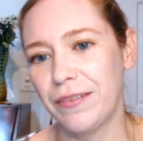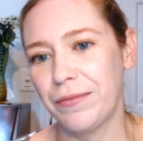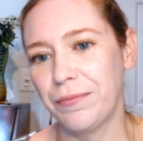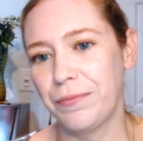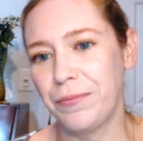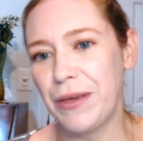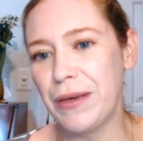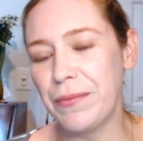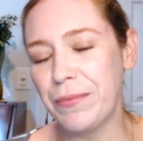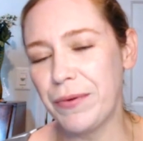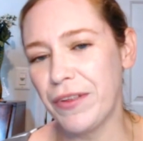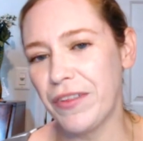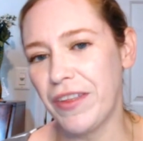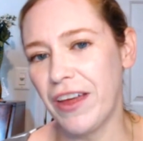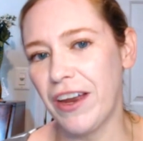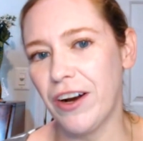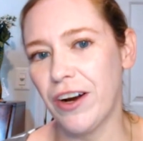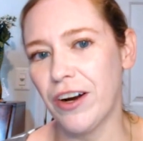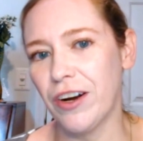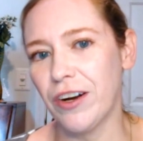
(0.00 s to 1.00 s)
people
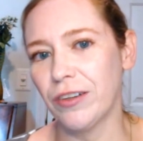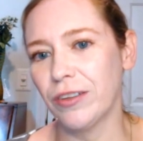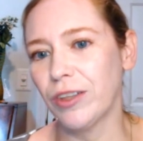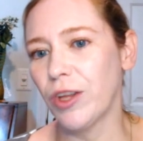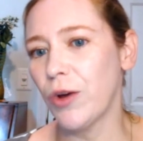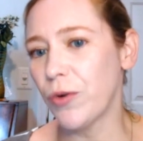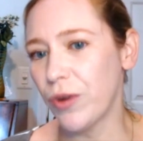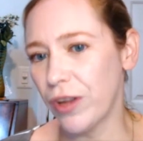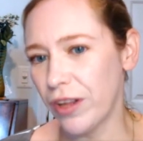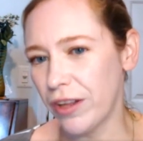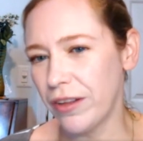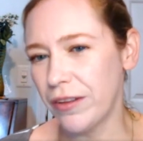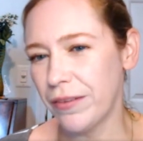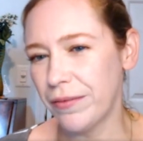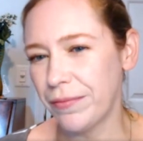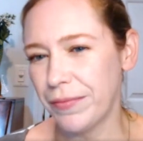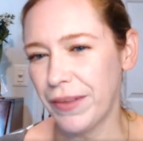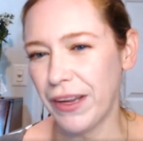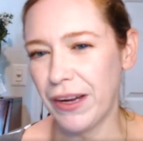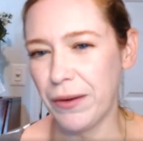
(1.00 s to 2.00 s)
that are local,
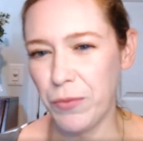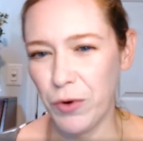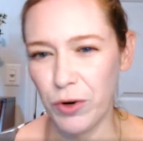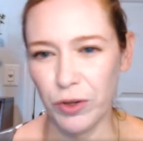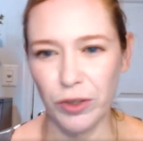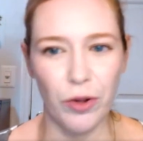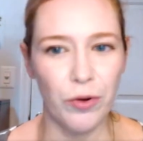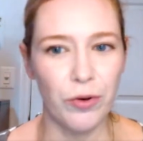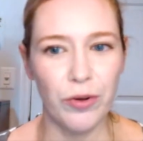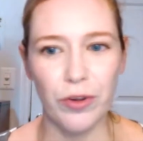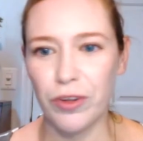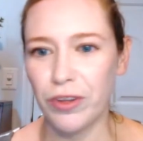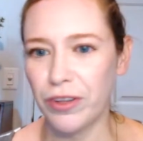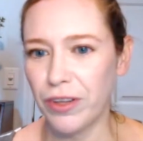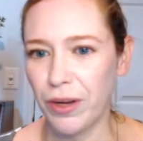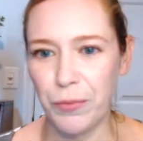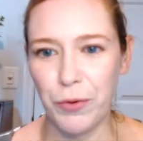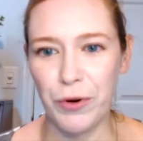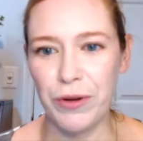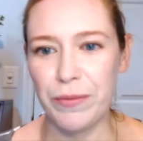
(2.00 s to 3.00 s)
like more local
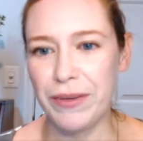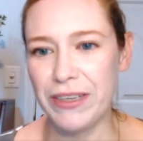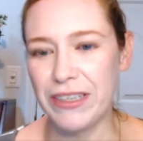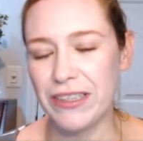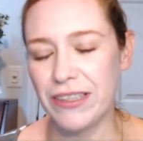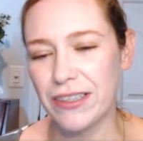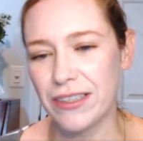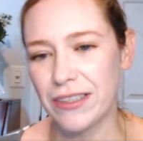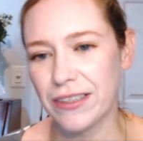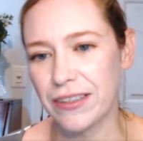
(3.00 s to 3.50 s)
appointments?